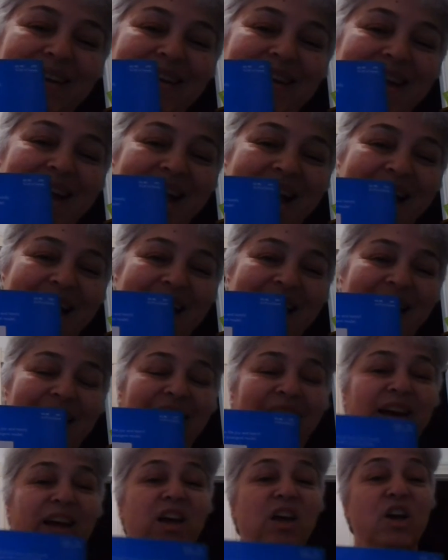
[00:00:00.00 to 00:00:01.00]

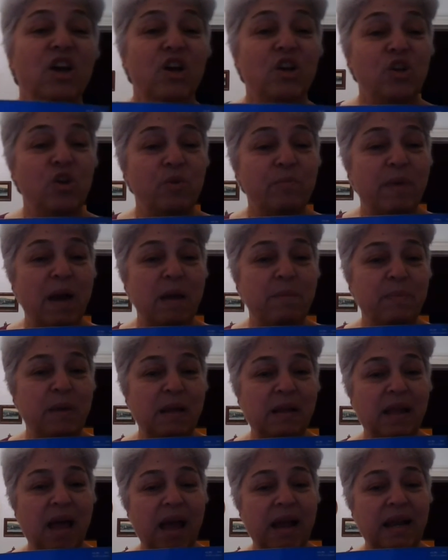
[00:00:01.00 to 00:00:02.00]
Yeah, you might be
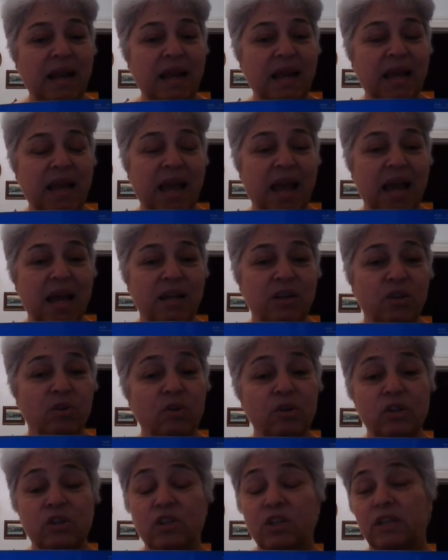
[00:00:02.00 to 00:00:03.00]
lighting
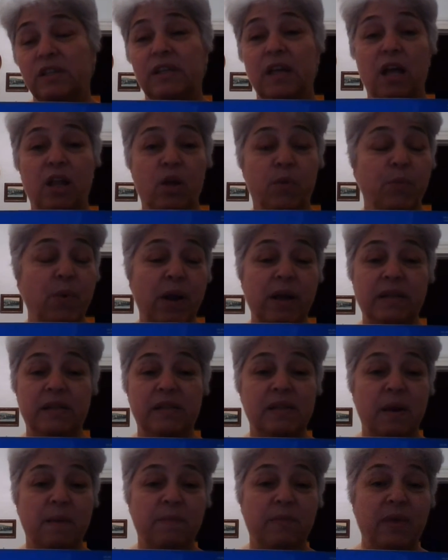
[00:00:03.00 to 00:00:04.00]
candles to celebrate
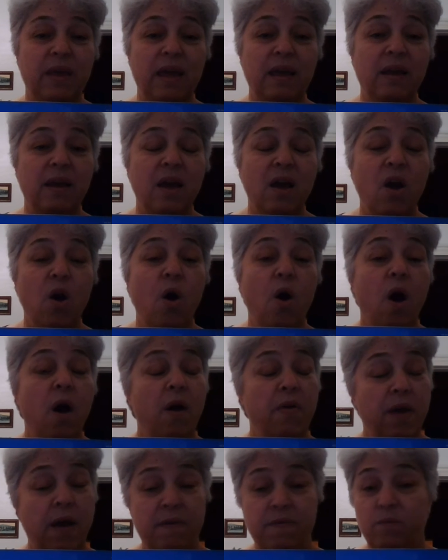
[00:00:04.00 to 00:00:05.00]
something
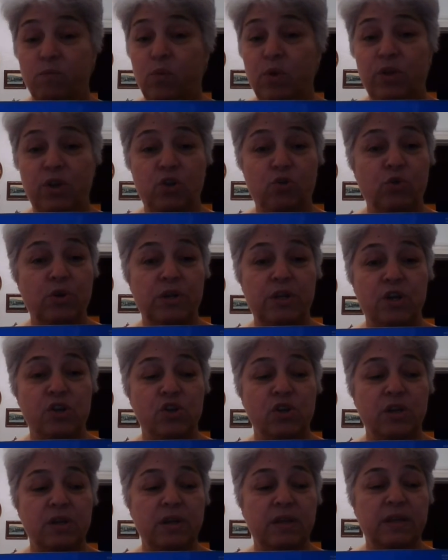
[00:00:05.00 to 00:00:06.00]
with a
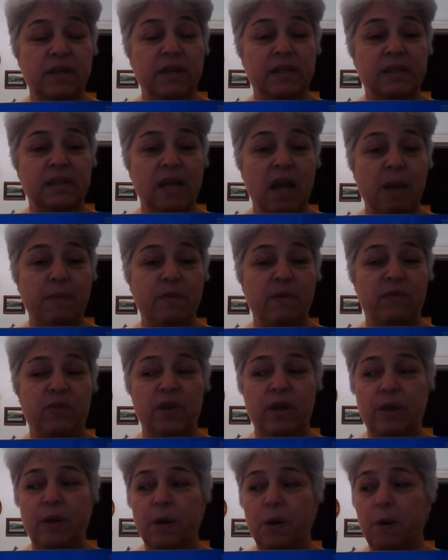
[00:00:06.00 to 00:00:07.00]
tradition at this time of
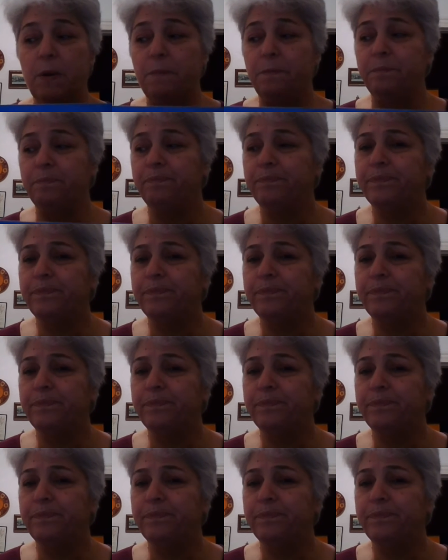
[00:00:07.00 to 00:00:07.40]
the year.